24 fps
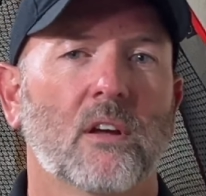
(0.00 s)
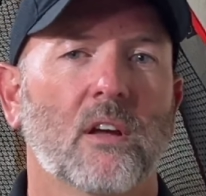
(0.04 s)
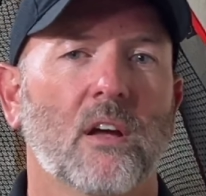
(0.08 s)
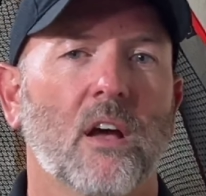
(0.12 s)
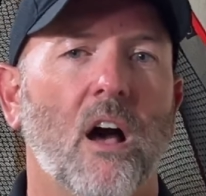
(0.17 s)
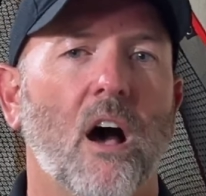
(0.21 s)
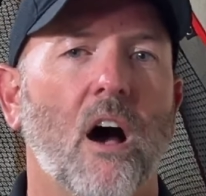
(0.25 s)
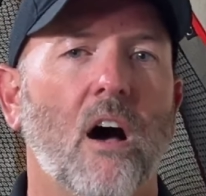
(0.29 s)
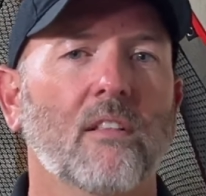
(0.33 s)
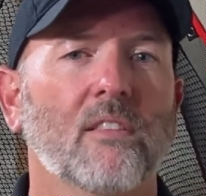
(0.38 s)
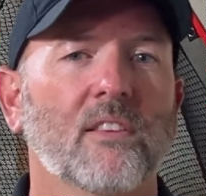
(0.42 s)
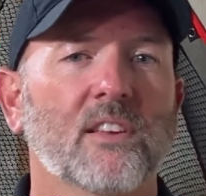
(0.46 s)

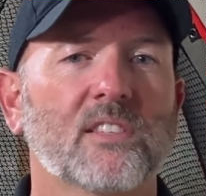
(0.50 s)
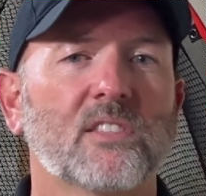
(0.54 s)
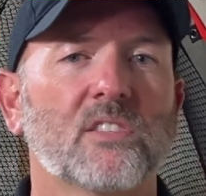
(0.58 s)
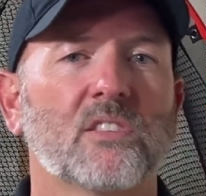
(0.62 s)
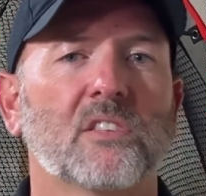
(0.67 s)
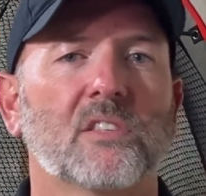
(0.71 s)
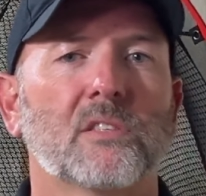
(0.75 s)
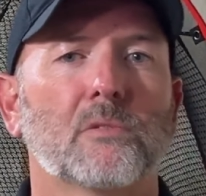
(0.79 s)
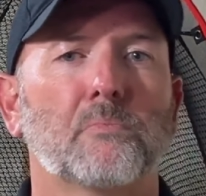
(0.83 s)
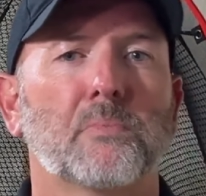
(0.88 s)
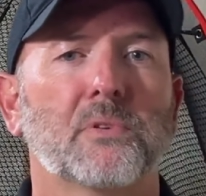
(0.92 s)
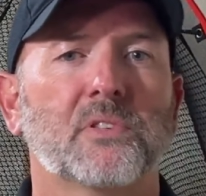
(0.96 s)
I'll list the
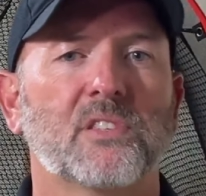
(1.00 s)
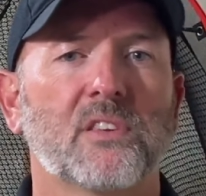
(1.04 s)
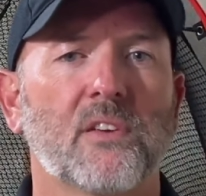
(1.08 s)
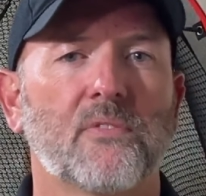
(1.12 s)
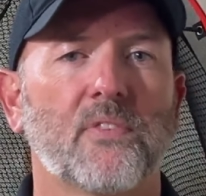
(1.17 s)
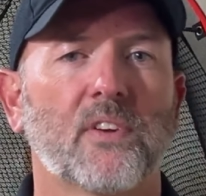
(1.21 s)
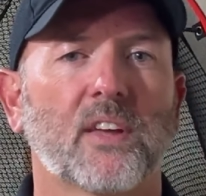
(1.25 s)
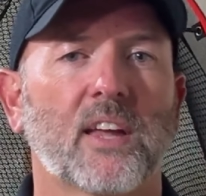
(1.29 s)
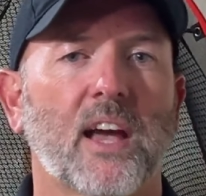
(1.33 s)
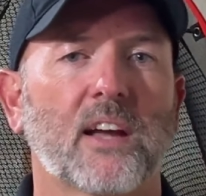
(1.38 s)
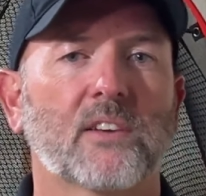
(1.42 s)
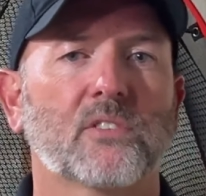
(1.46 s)

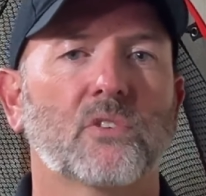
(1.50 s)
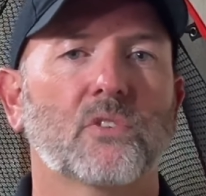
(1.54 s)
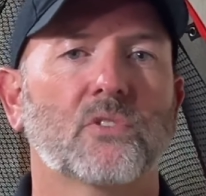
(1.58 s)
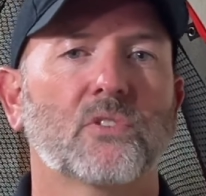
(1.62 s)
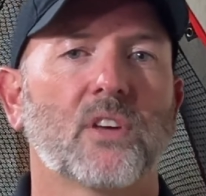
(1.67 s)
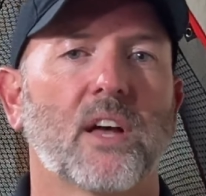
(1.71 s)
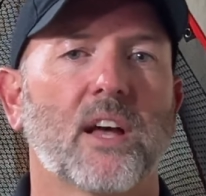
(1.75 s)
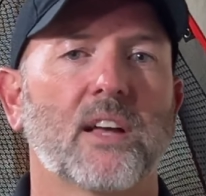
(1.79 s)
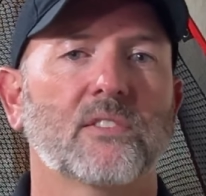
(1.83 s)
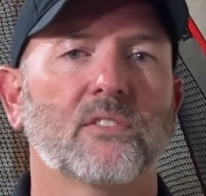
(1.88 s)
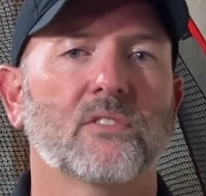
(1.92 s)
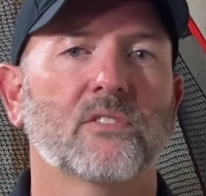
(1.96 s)
specific
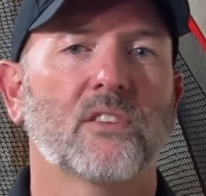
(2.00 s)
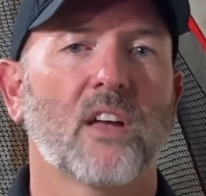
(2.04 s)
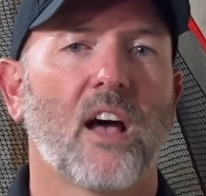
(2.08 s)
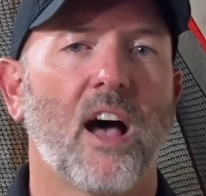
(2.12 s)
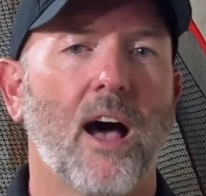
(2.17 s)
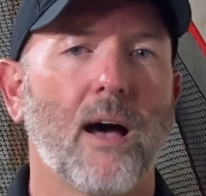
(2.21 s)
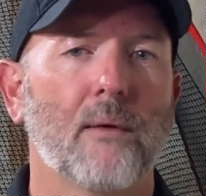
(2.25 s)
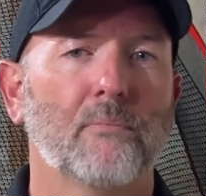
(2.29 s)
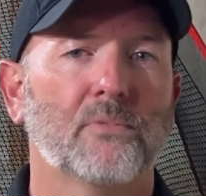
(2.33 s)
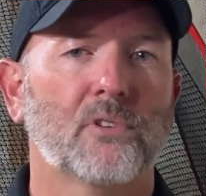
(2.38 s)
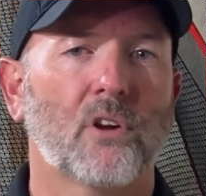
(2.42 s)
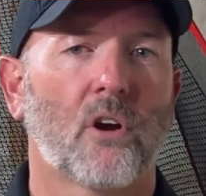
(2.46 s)
exercises
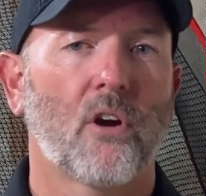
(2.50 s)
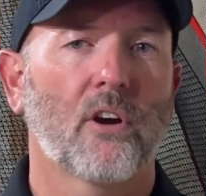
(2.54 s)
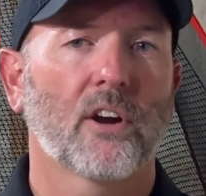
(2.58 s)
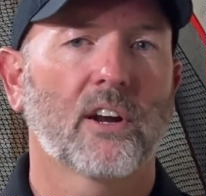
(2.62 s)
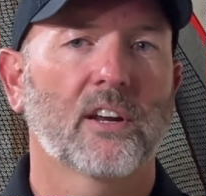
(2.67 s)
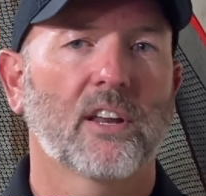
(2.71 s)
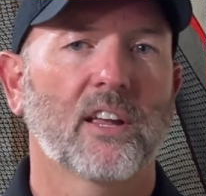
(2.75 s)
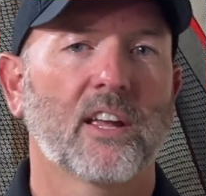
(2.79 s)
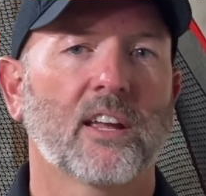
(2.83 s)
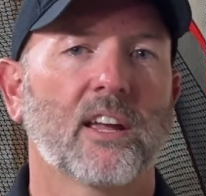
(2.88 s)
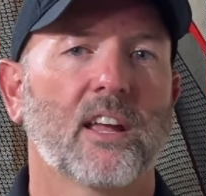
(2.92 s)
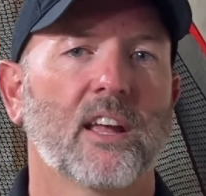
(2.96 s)
I'm
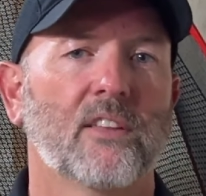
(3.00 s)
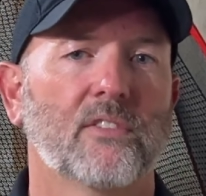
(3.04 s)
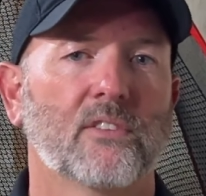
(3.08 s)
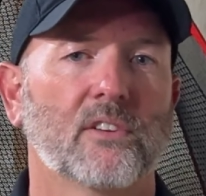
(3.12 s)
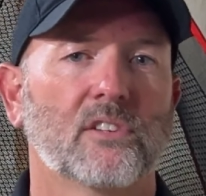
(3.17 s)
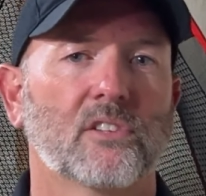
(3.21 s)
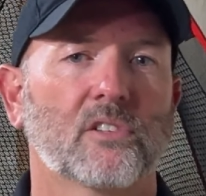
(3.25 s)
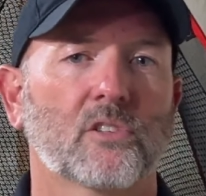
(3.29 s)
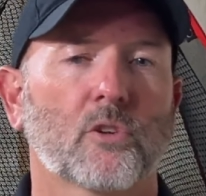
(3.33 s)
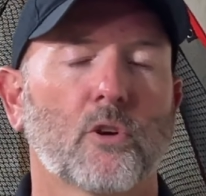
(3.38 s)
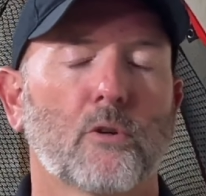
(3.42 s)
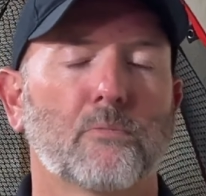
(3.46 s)
targeting in the
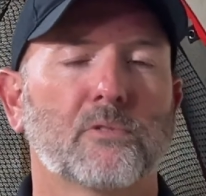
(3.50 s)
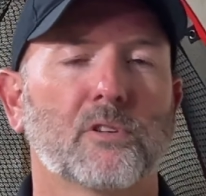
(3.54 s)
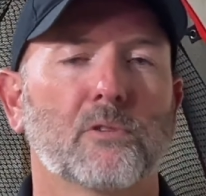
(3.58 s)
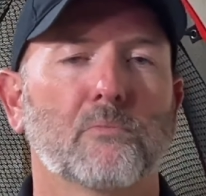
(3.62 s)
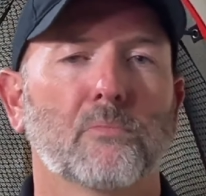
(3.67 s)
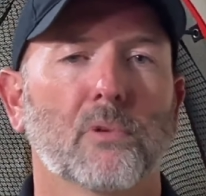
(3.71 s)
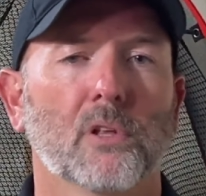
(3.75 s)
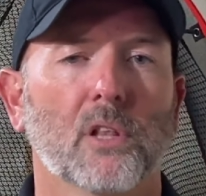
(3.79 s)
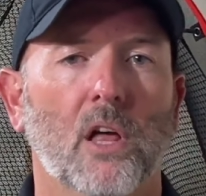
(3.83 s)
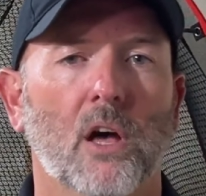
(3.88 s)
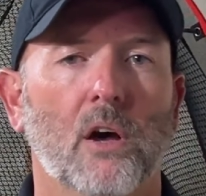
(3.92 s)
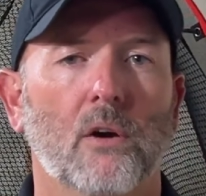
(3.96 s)
description
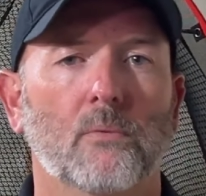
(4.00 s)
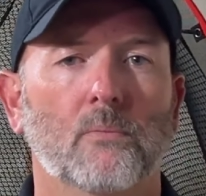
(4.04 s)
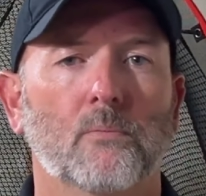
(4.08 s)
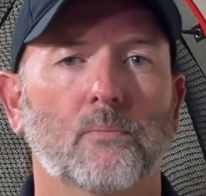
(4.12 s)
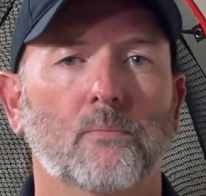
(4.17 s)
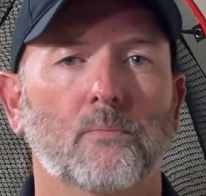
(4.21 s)
below.